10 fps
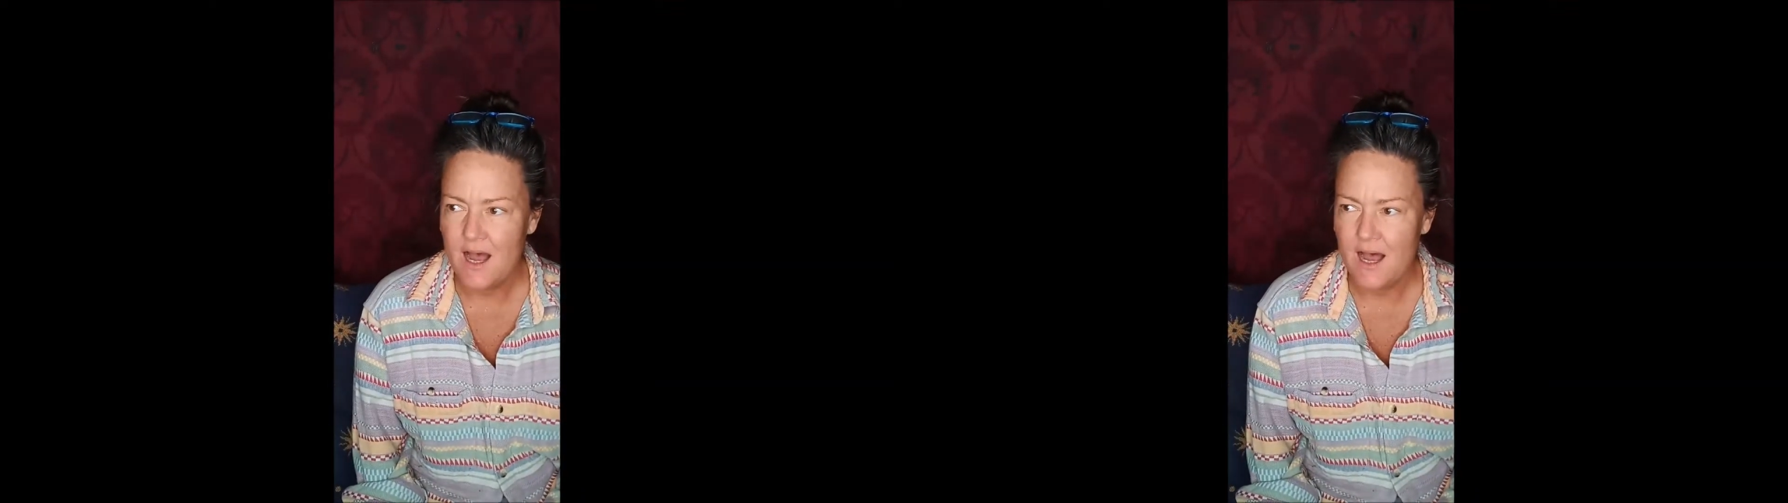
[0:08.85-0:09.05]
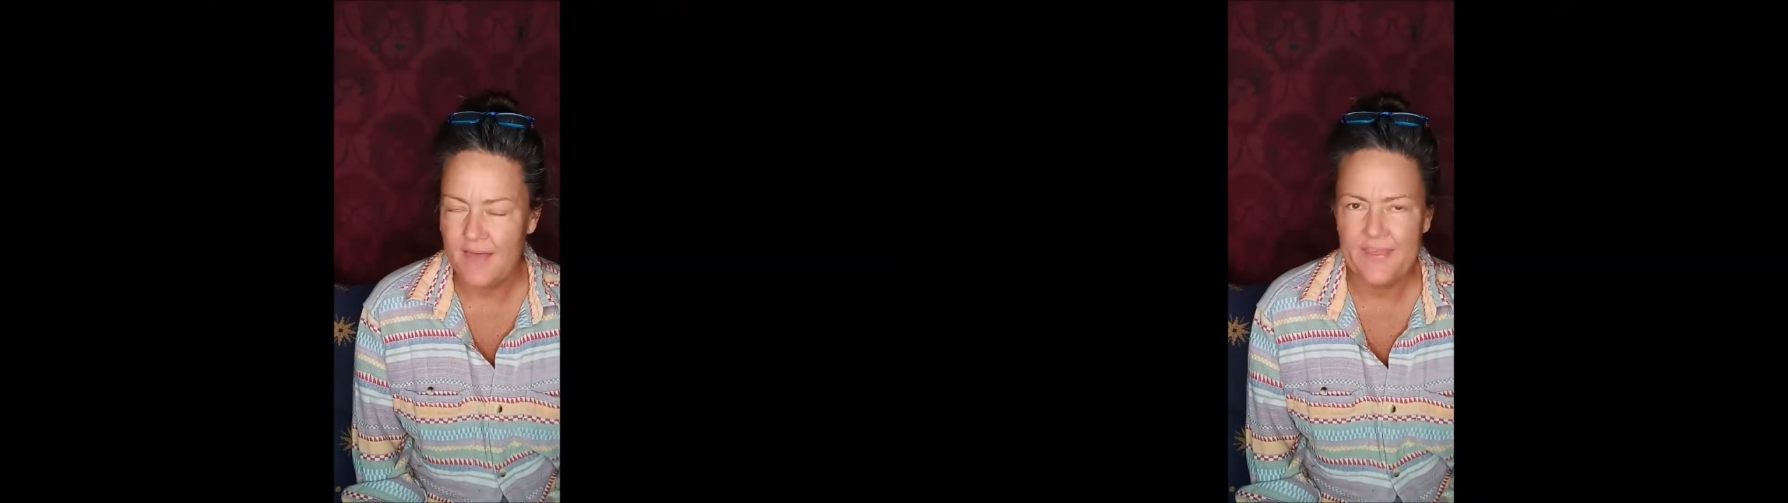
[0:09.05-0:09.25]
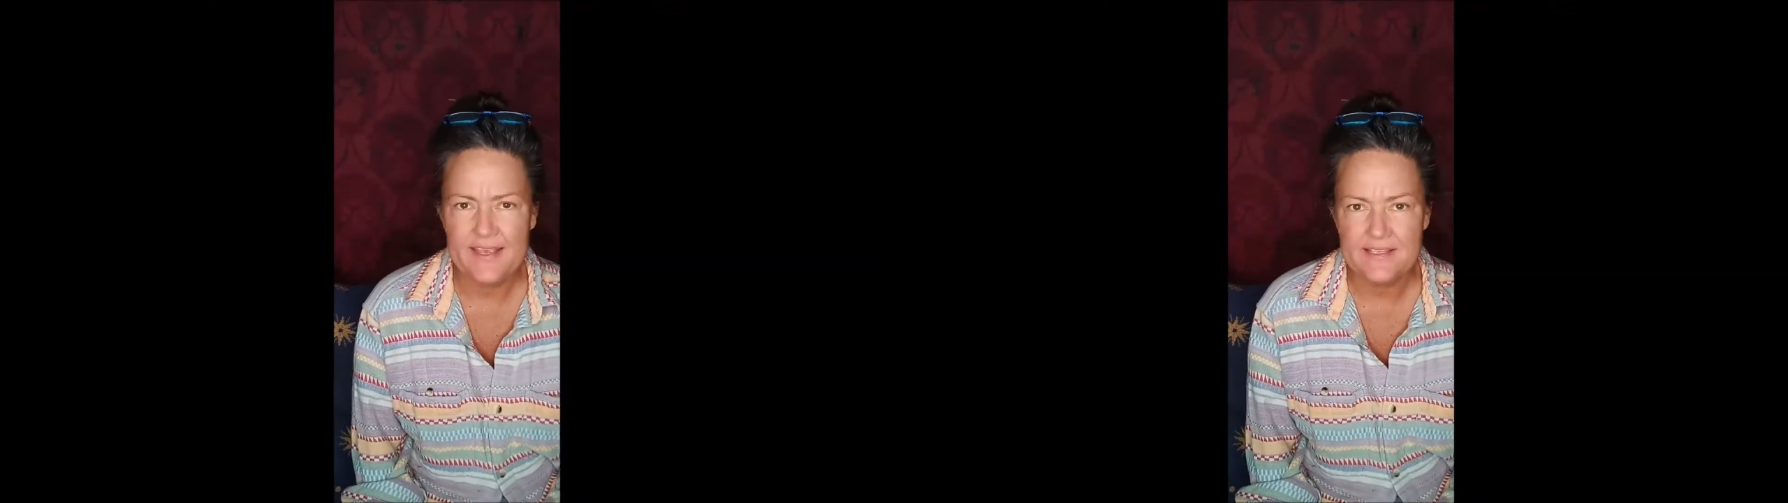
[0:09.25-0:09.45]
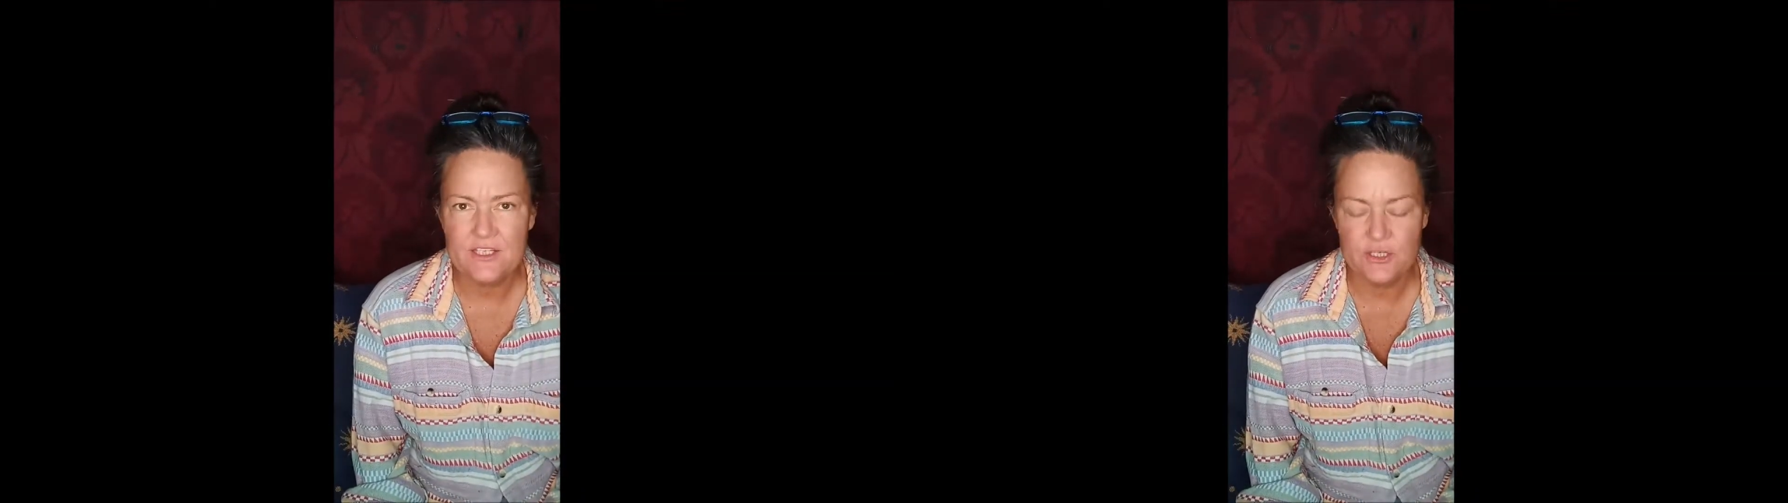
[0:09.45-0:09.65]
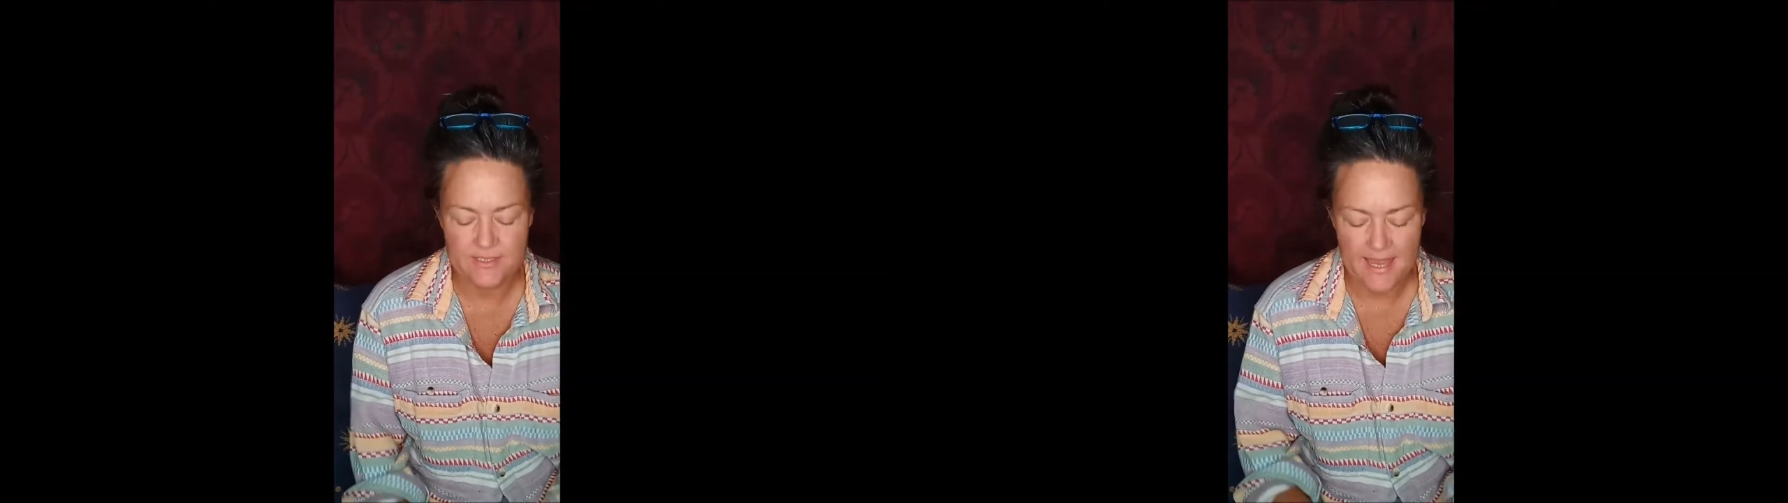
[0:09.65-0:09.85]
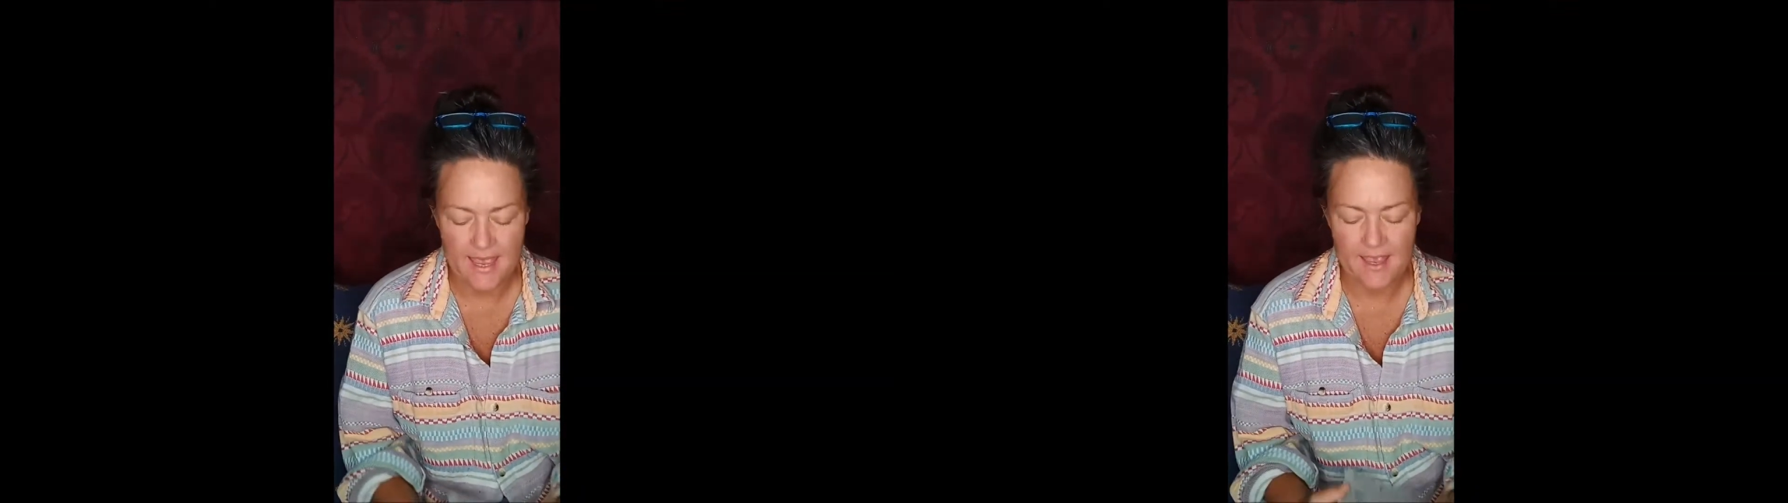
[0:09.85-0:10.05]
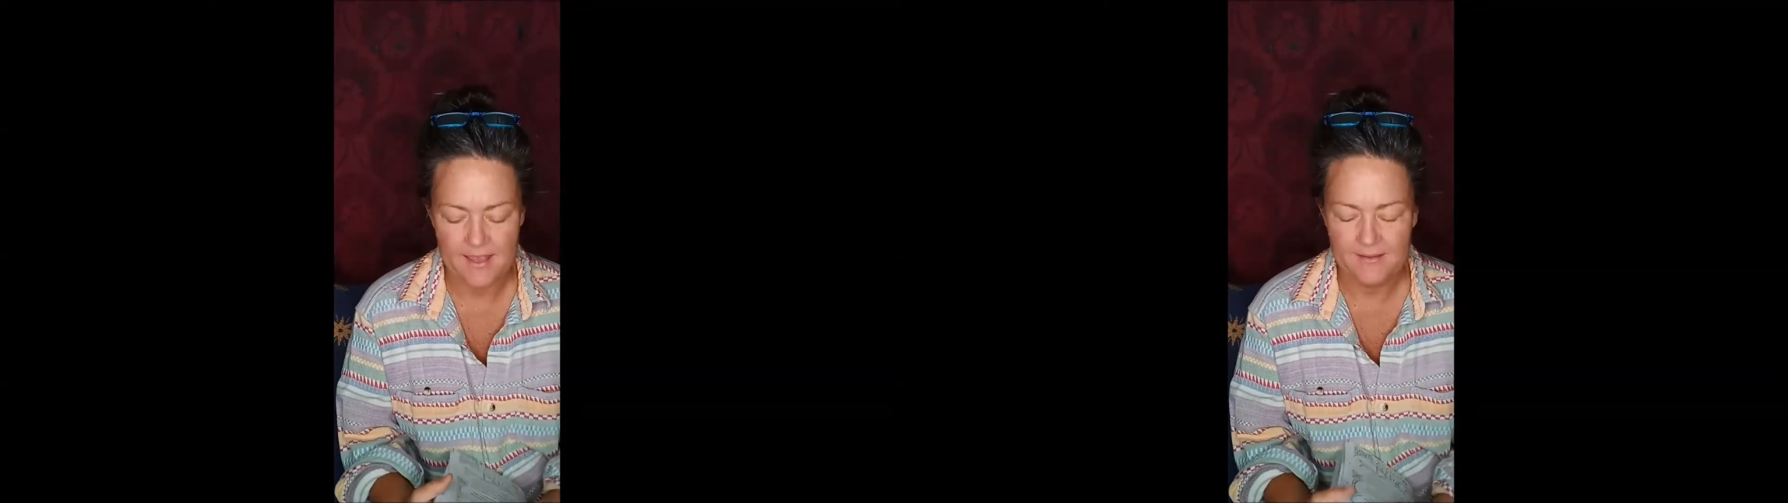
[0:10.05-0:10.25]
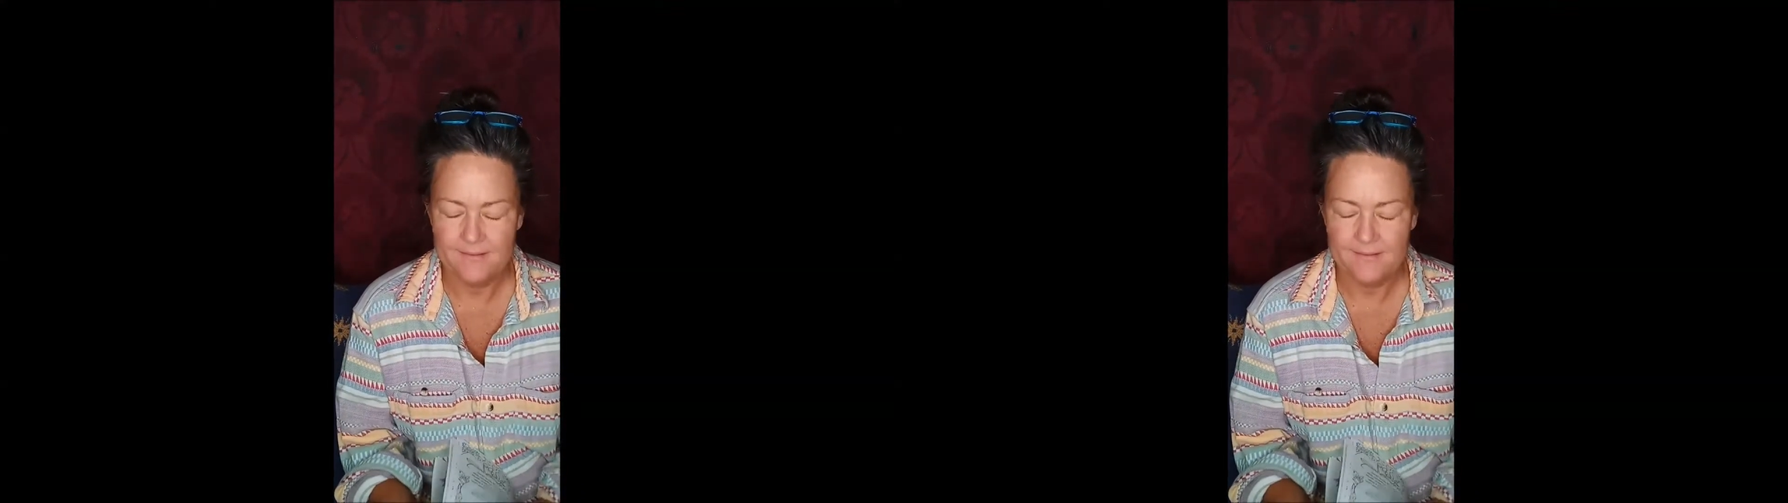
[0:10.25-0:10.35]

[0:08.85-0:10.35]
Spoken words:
I think it's Tuesday.